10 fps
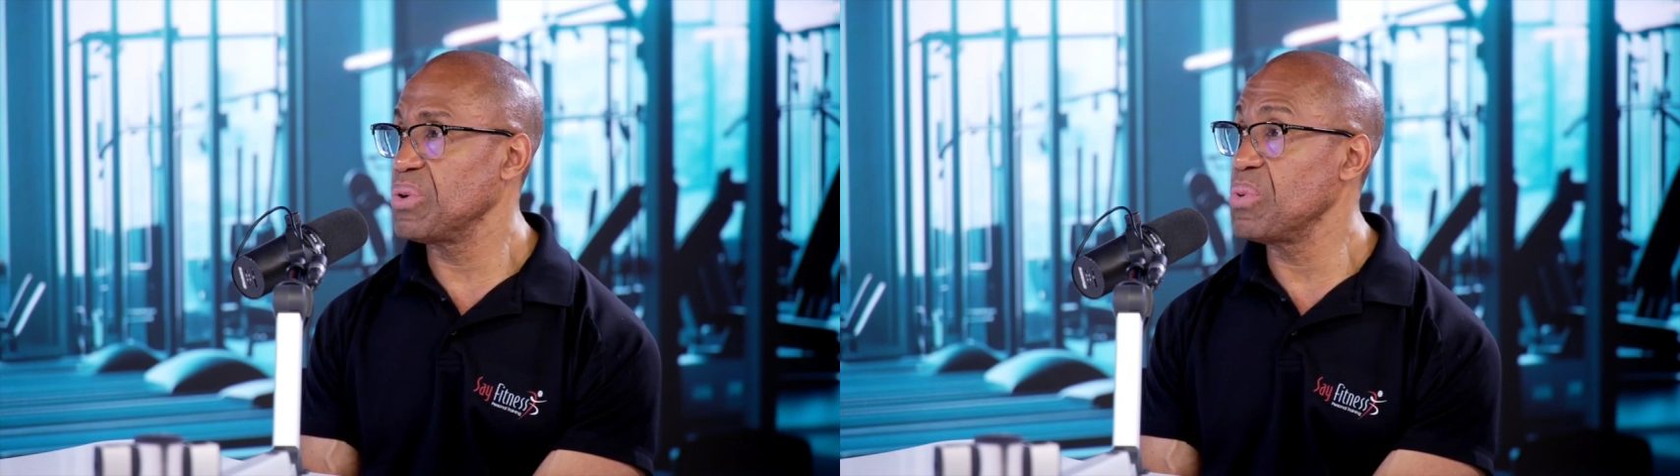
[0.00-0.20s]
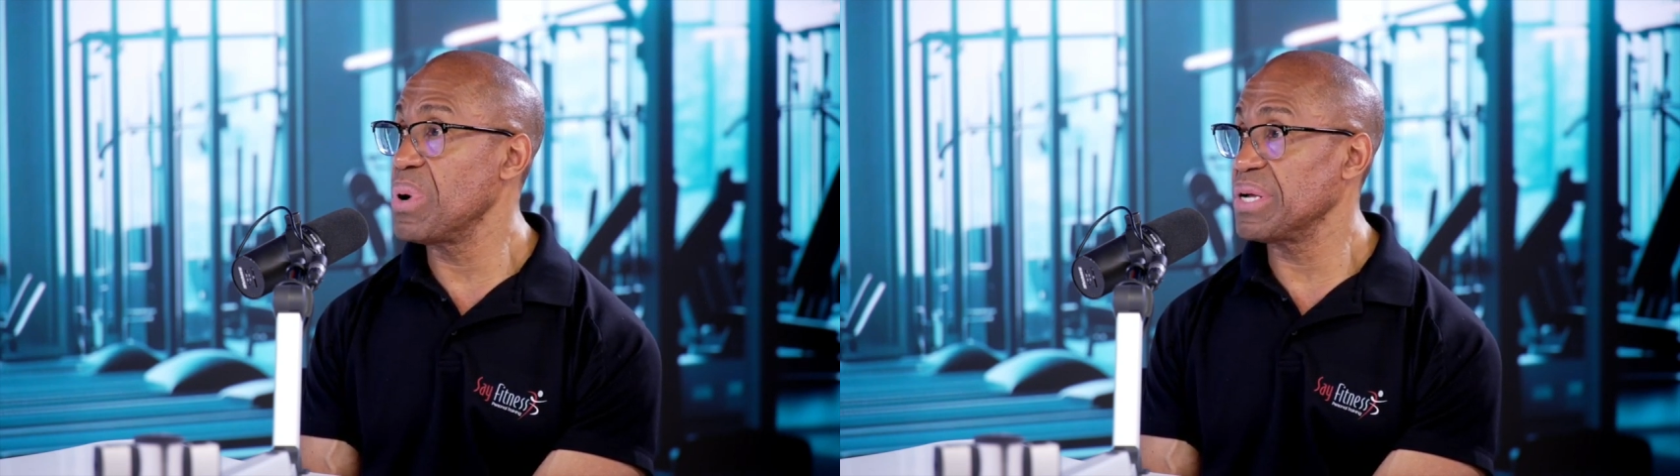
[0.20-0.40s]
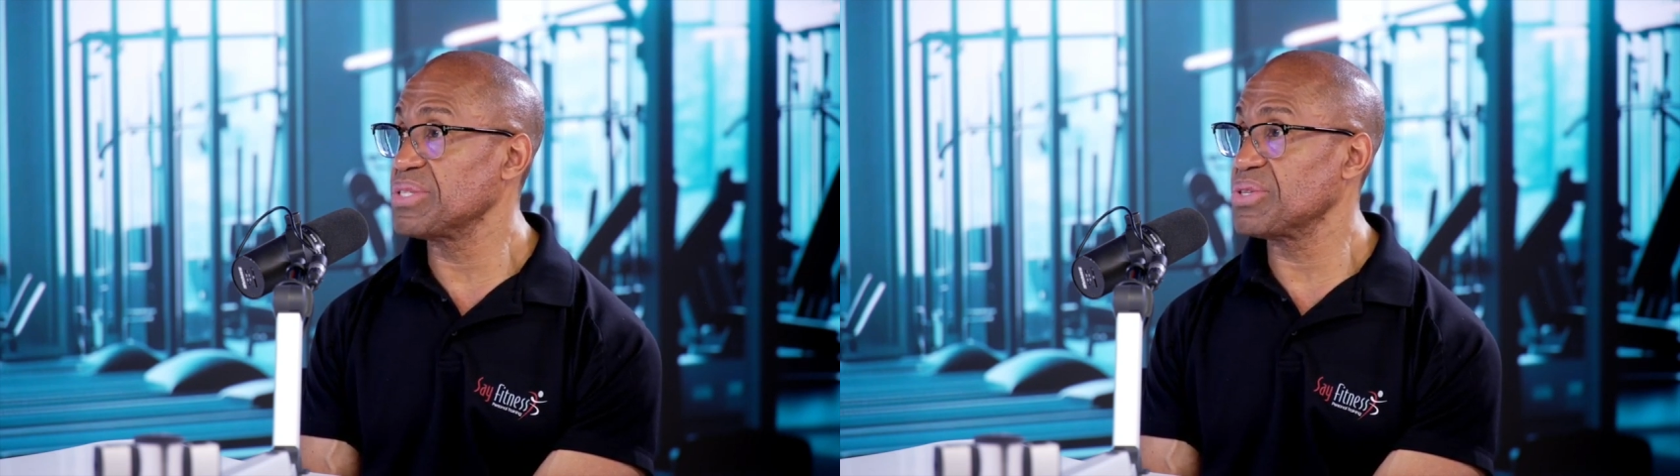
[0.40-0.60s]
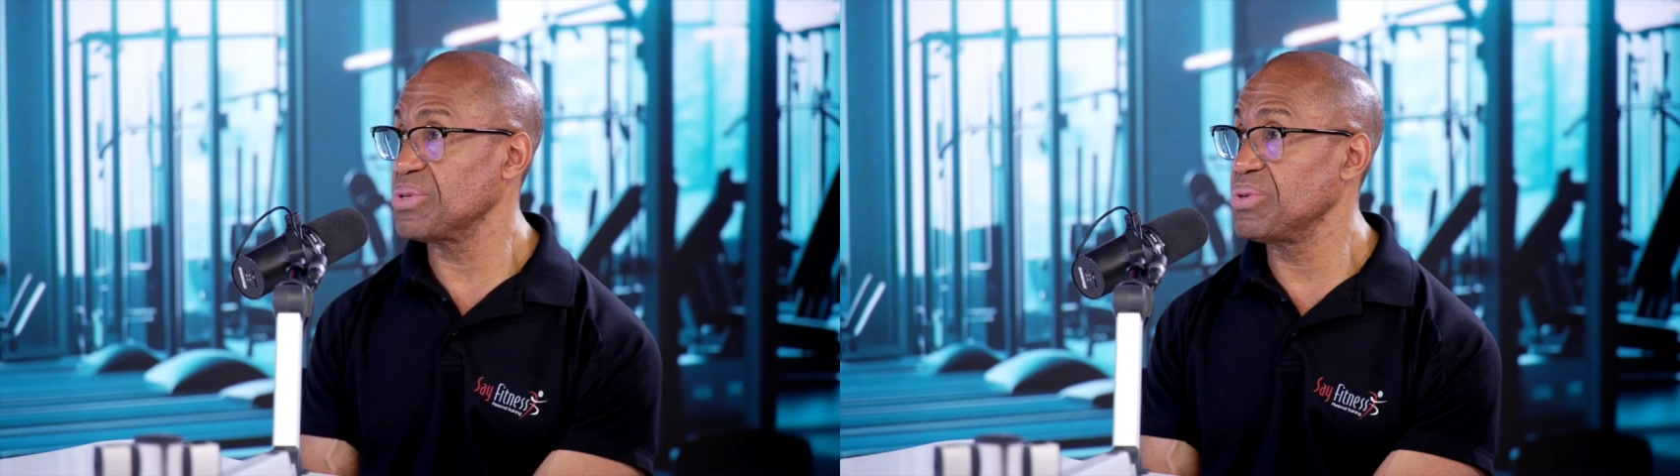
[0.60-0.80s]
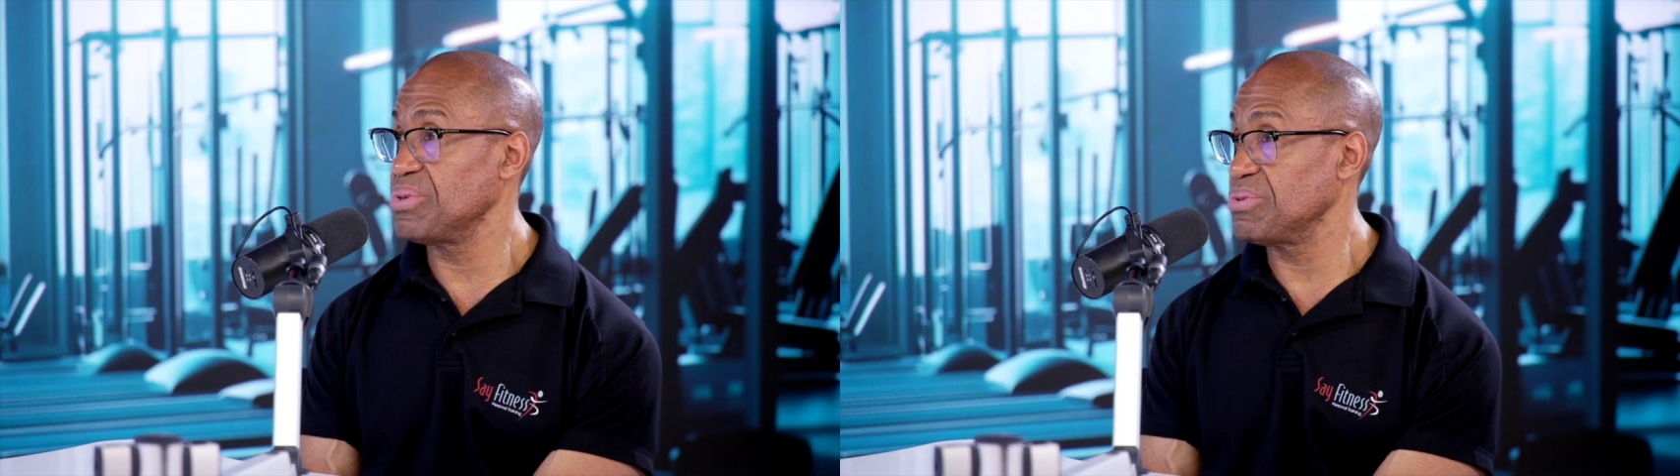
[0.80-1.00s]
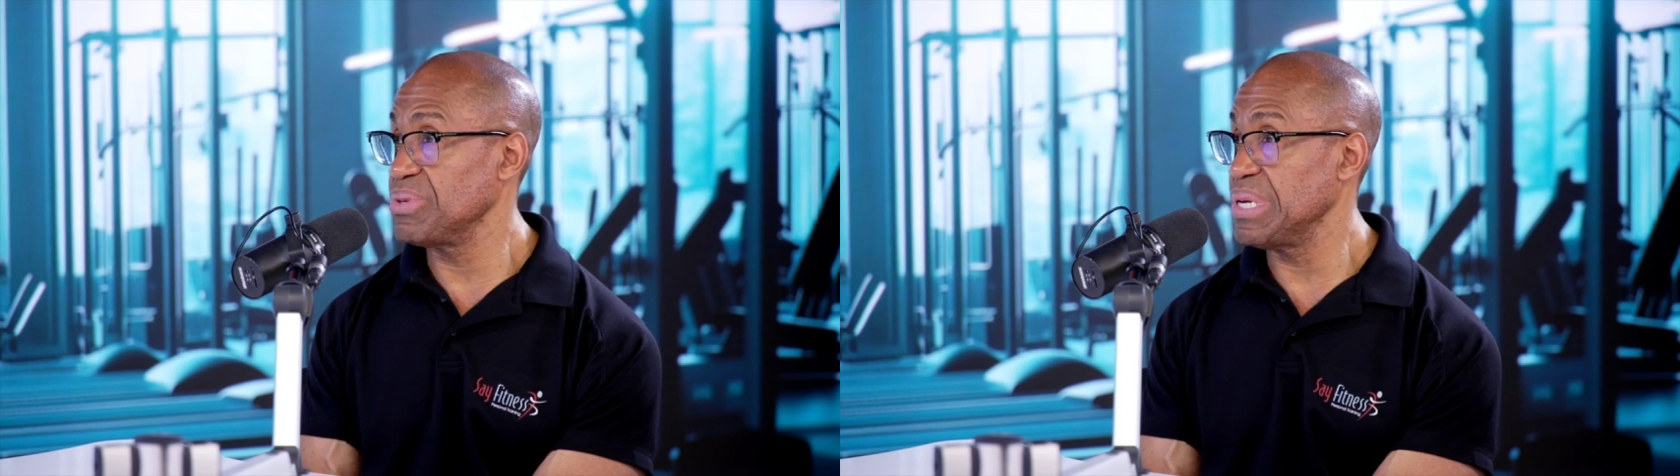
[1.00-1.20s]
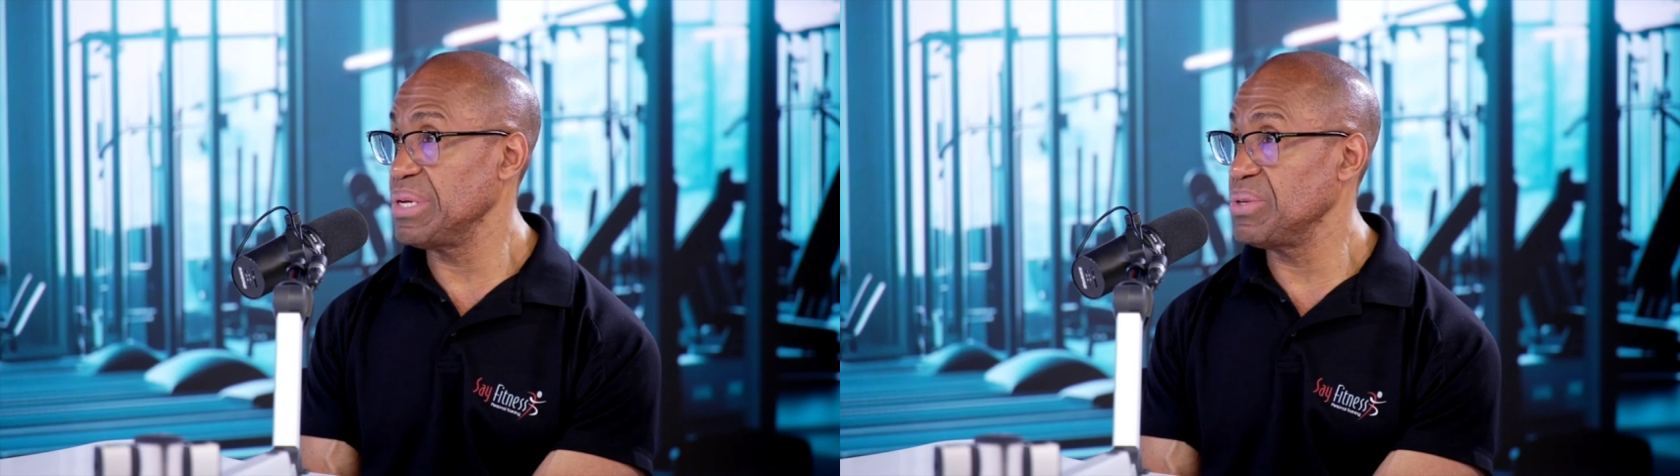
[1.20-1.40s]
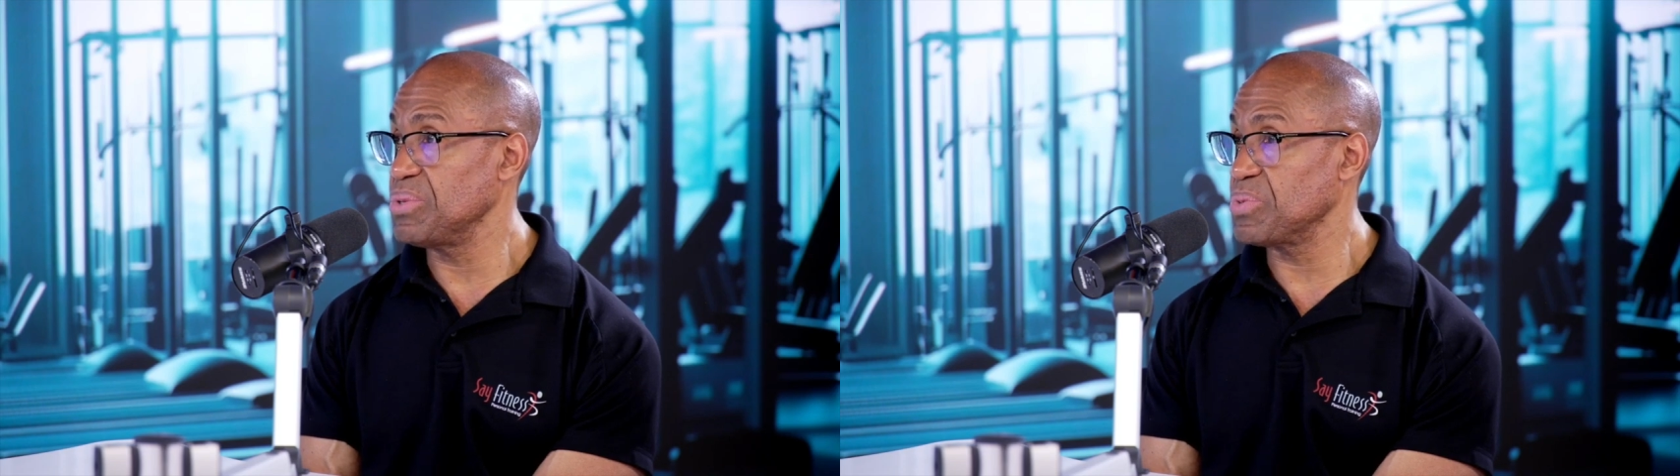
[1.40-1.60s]
wants to really
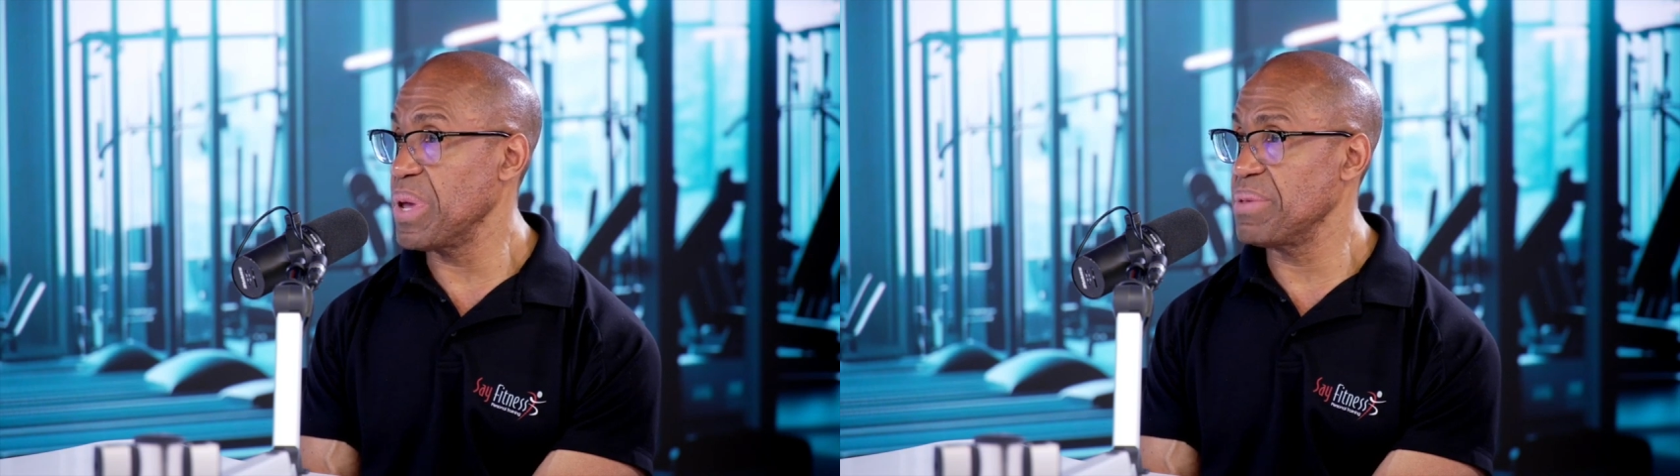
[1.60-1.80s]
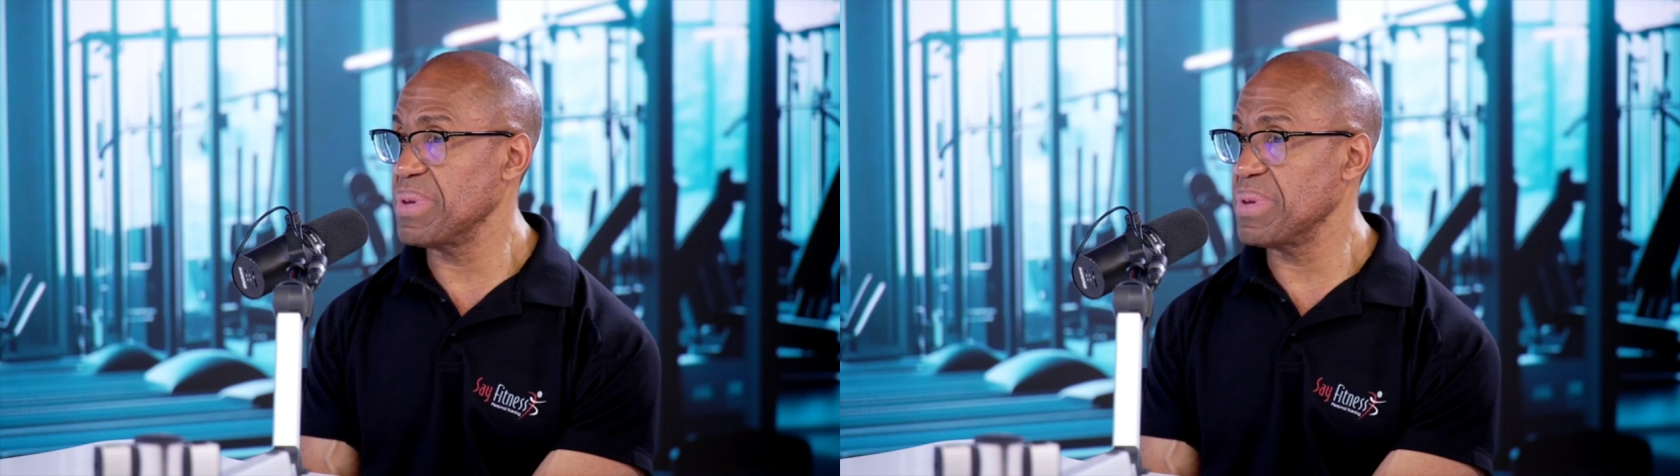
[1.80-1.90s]
lose weight,